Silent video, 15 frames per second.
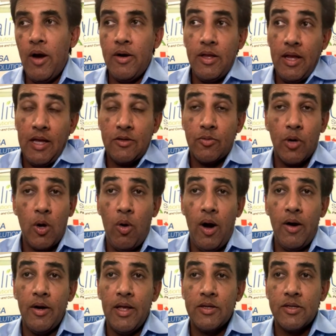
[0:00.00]
It's required
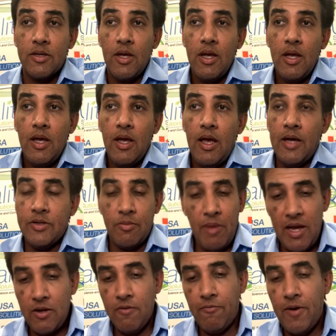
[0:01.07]
as a
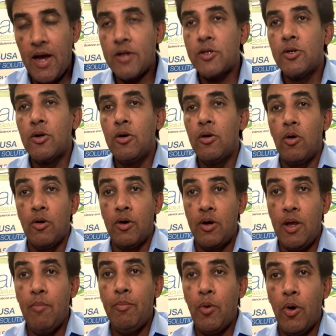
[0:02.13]
manufacturer or an
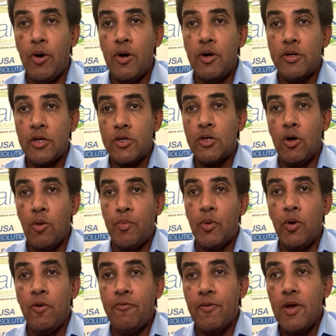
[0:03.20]
importer to show
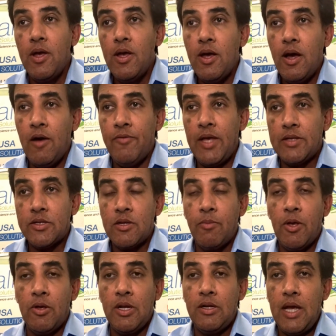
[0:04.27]
proof of that
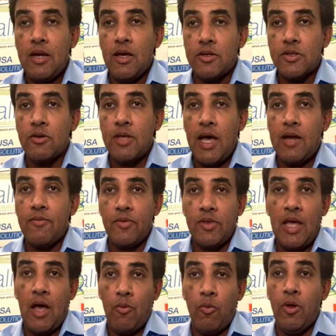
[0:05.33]
stability data. So
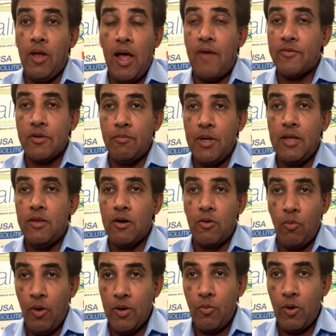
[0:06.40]
that will have to be there
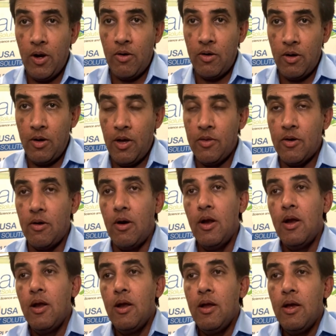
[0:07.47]
one way or another.
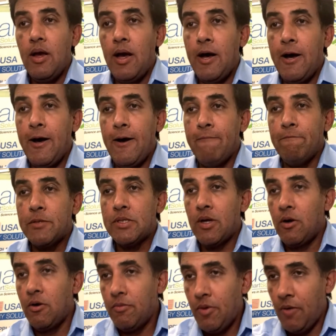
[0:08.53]

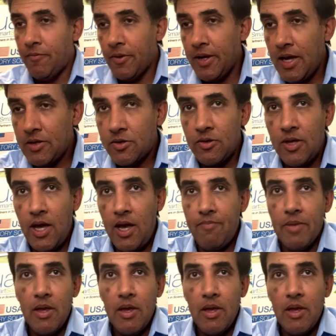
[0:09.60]
So hopefully I answered that.